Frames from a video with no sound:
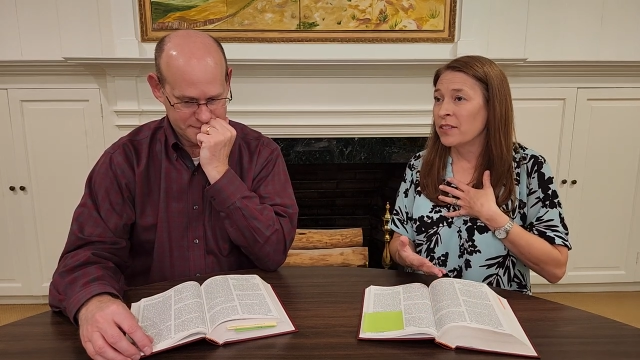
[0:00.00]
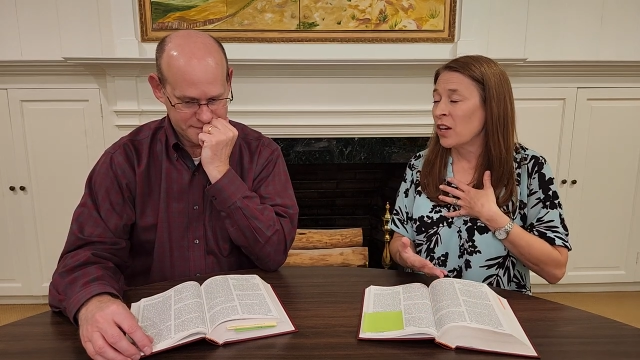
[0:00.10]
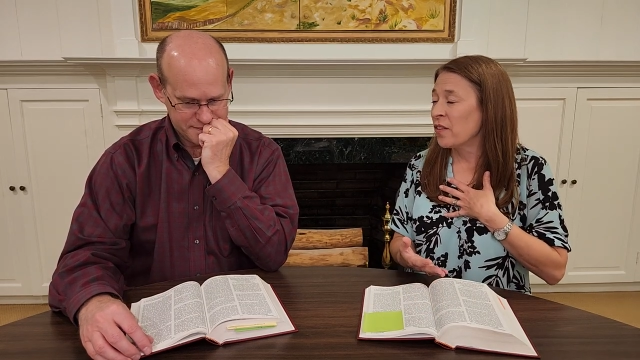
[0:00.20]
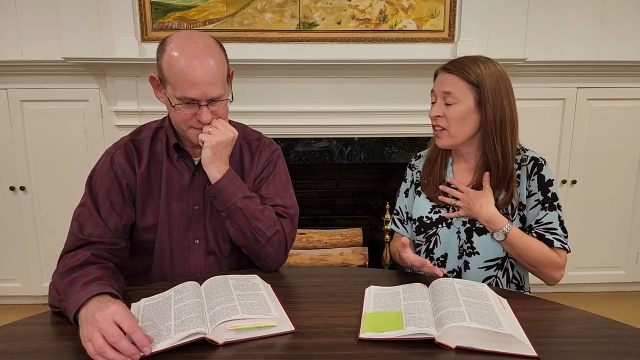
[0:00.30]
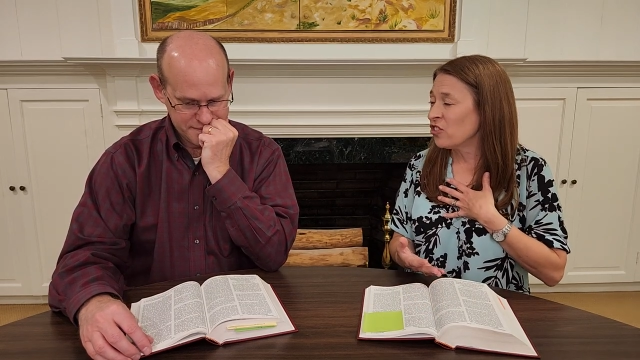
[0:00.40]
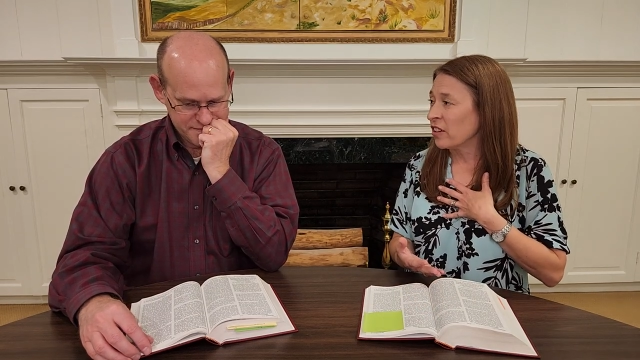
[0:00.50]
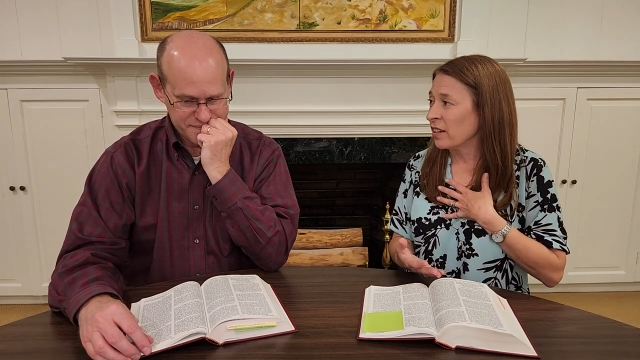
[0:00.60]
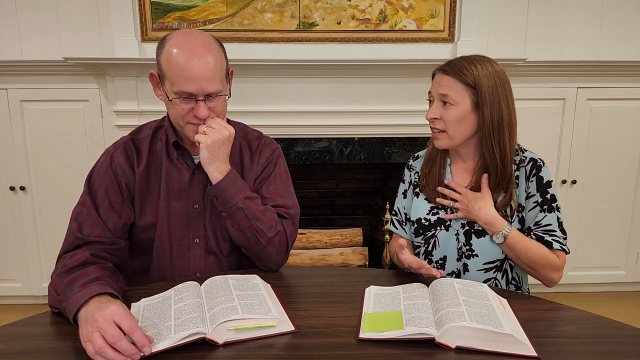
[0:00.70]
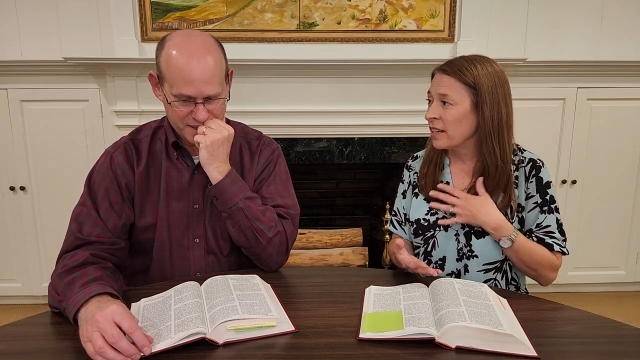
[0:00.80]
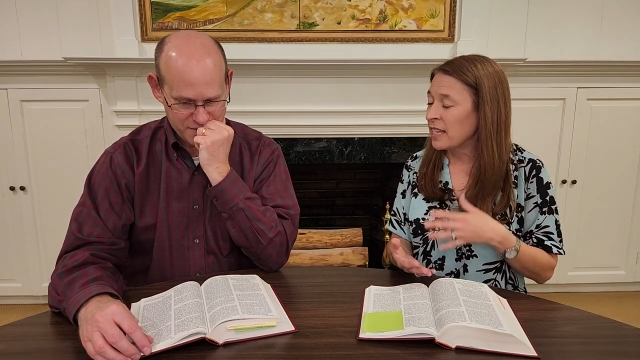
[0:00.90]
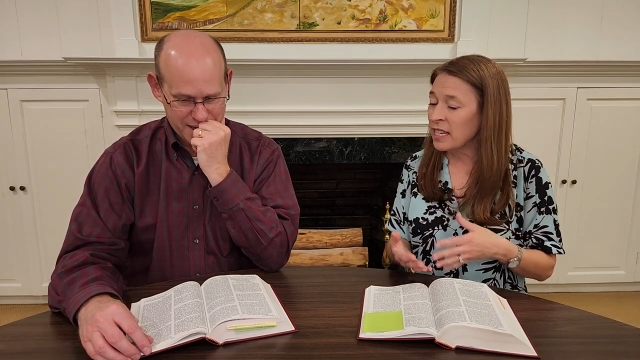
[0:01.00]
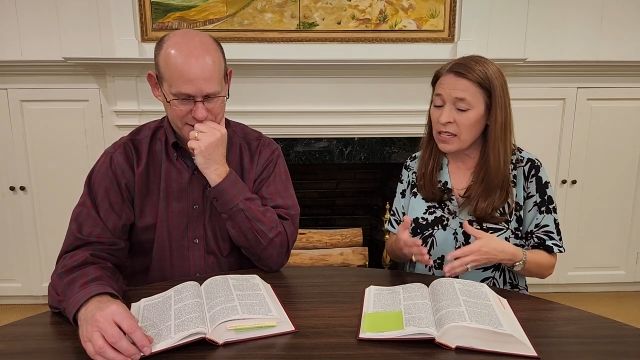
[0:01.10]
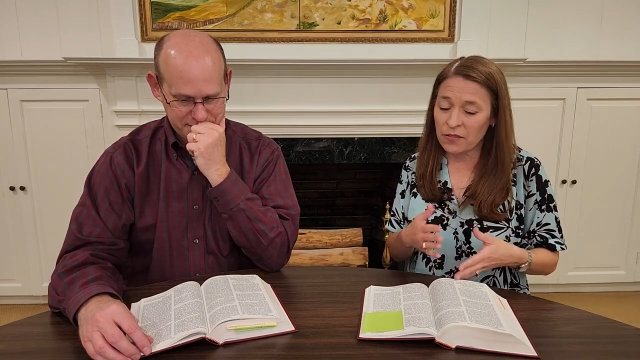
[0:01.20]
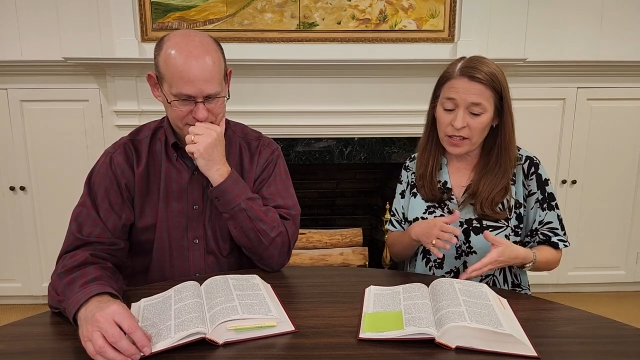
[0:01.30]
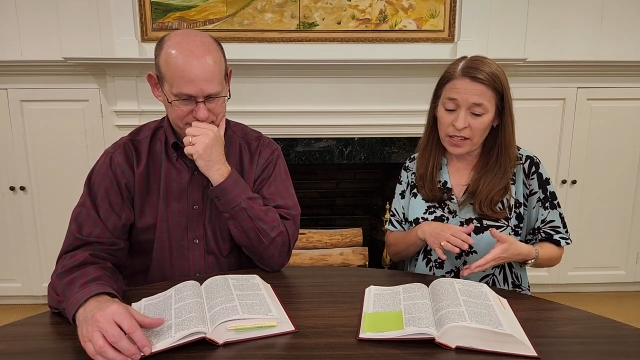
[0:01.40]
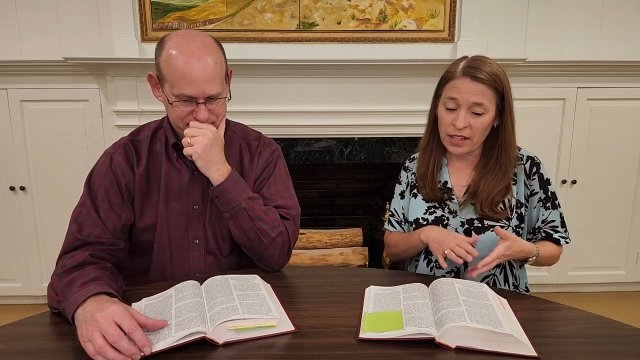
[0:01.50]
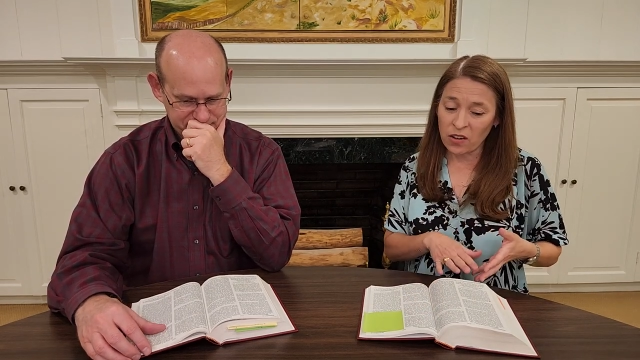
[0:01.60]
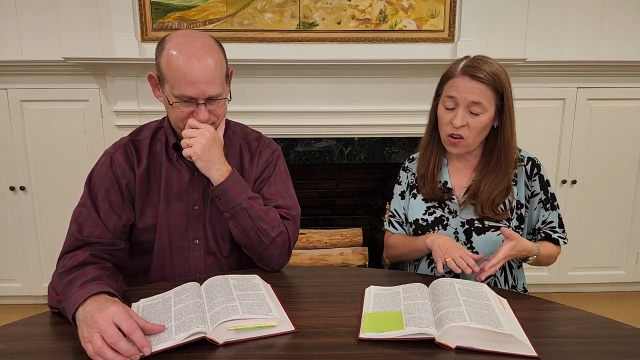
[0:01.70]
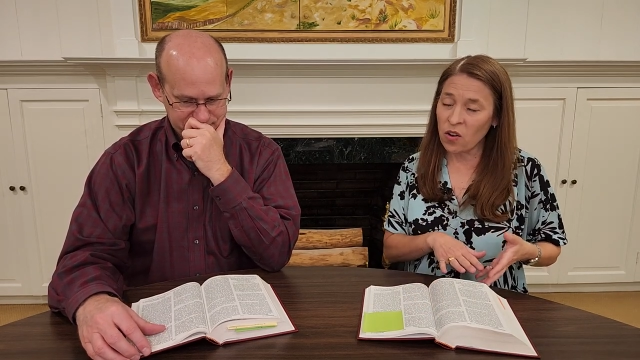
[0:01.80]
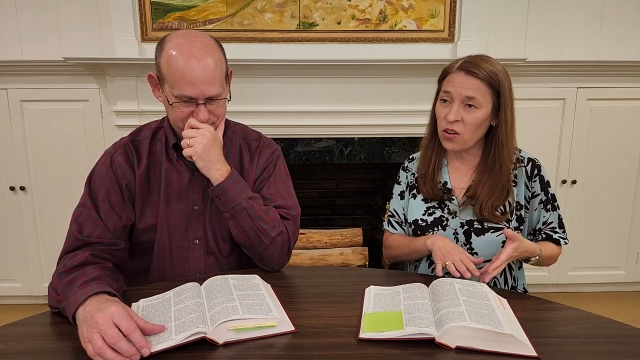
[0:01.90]
Speaker 1: salvation, right. even in
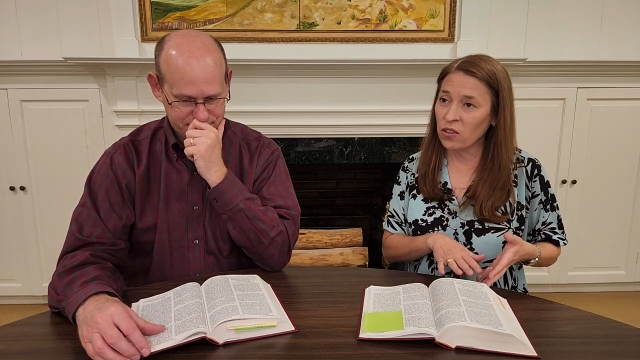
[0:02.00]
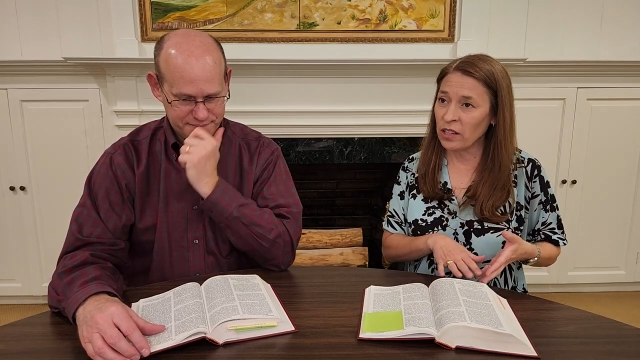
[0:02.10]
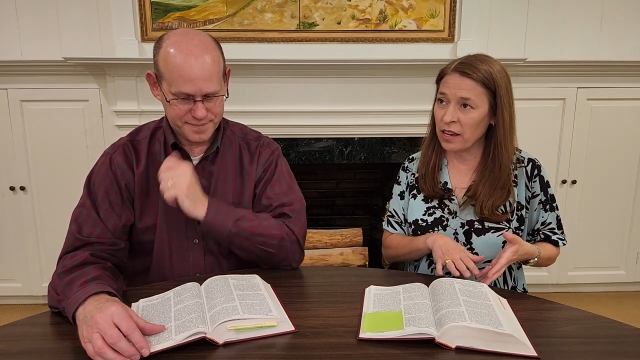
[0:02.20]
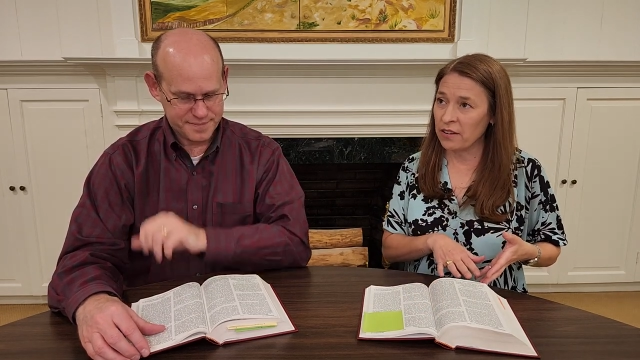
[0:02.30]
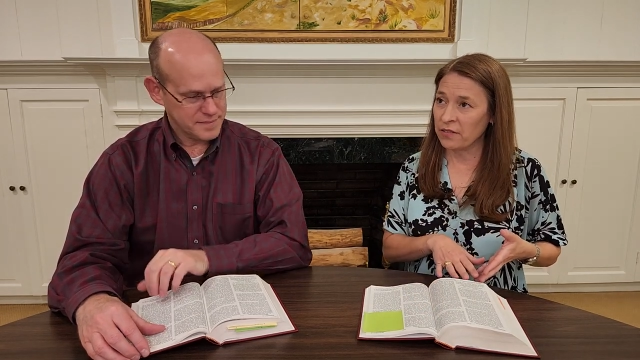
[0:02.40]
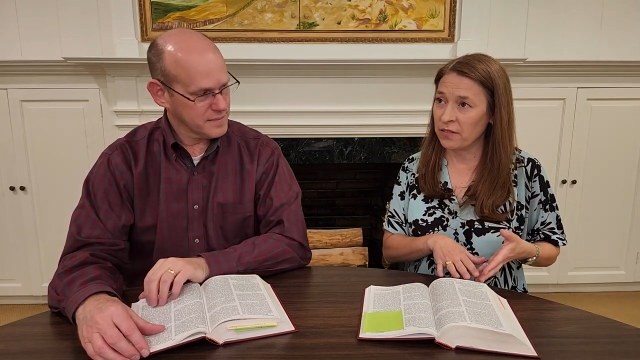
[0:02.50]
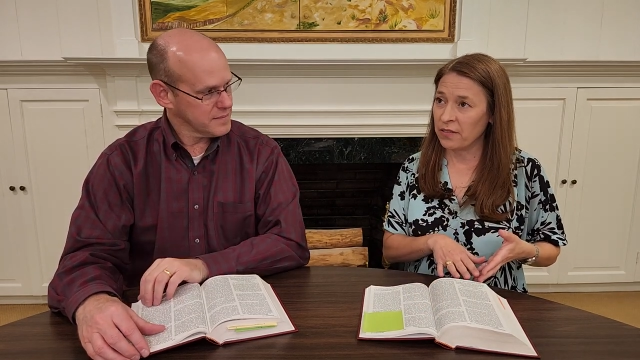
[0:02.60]
all of